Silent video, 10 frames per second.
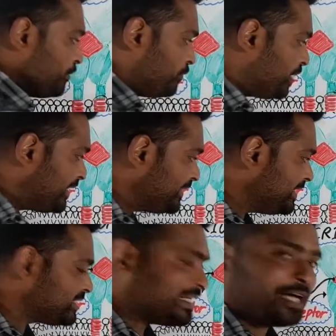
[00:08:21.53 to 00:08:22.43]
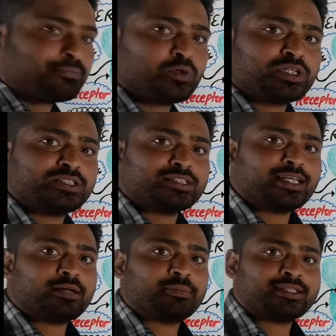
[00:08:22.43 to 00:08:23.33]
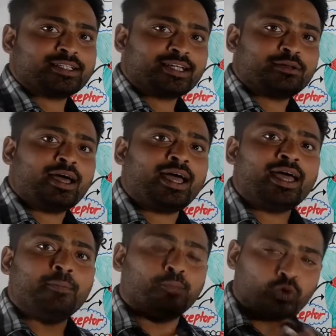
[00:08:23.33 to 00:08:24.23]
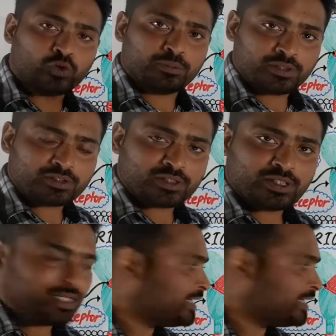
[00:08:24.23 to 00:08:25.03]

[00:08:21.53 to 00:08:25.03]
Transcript: When these STAT proteins, they are present in monomers,